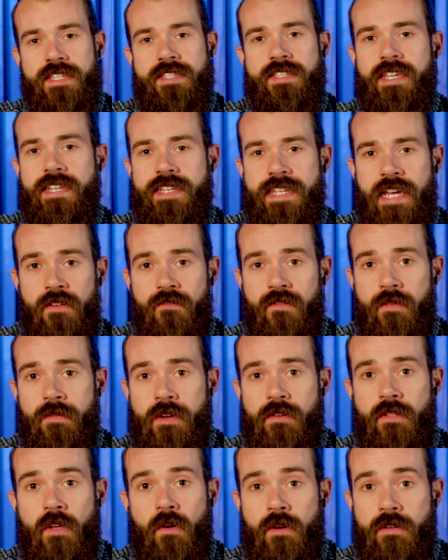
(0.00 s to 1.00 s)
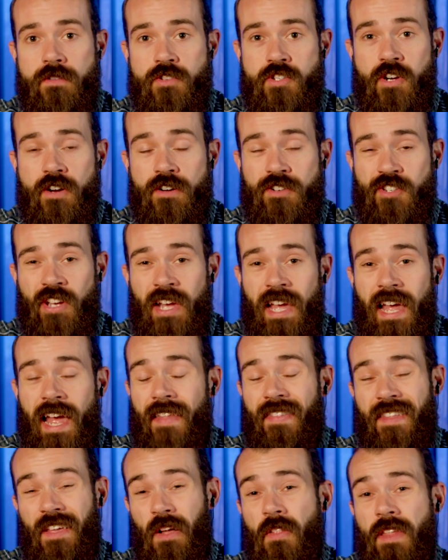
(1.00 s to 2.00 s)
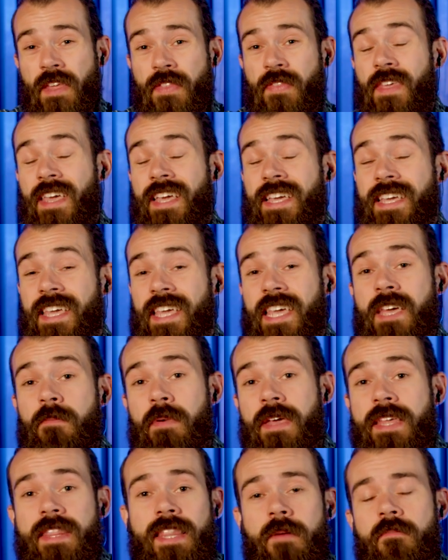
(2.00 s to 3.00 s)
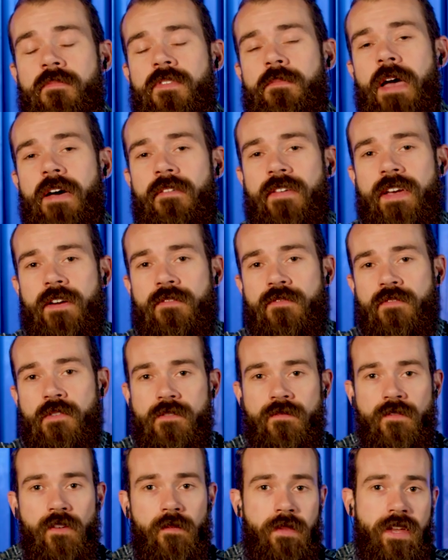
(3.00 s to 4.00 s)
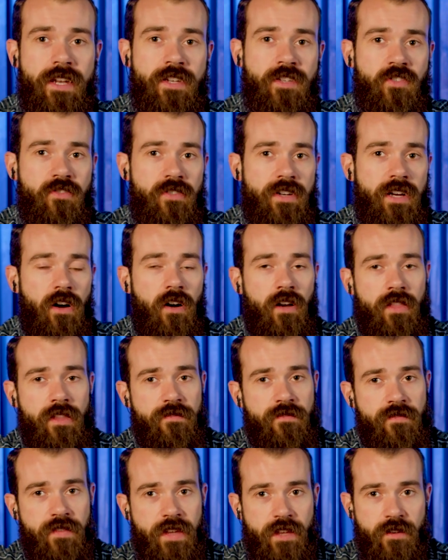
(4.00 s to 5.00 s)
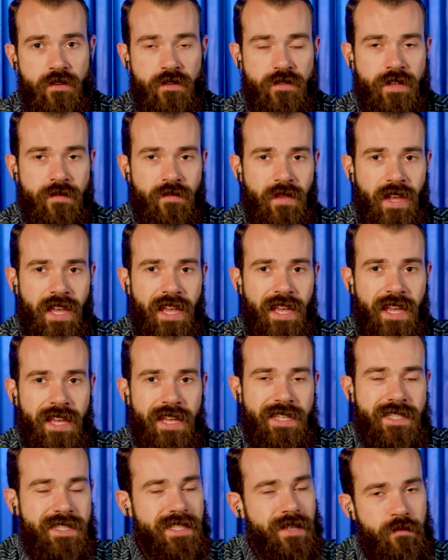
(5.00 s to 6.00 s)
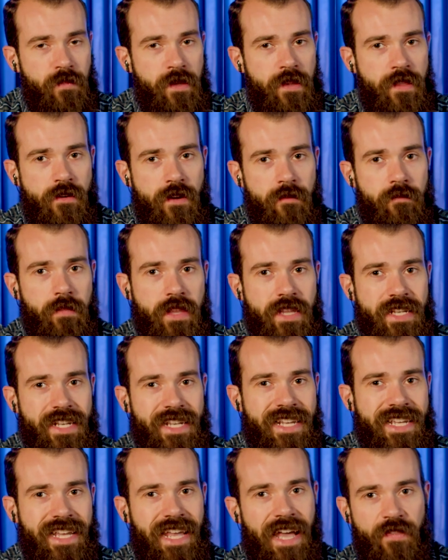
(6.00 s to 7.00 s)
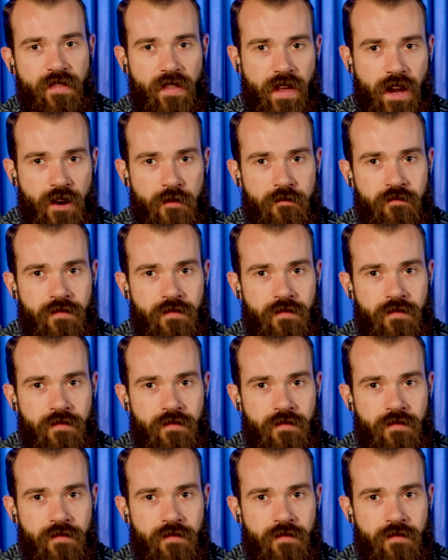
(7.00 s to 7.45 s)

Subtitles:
and sent out from their local church, and the only thing keeping them from having a fruitful ministry on the field is simply their ability to get there?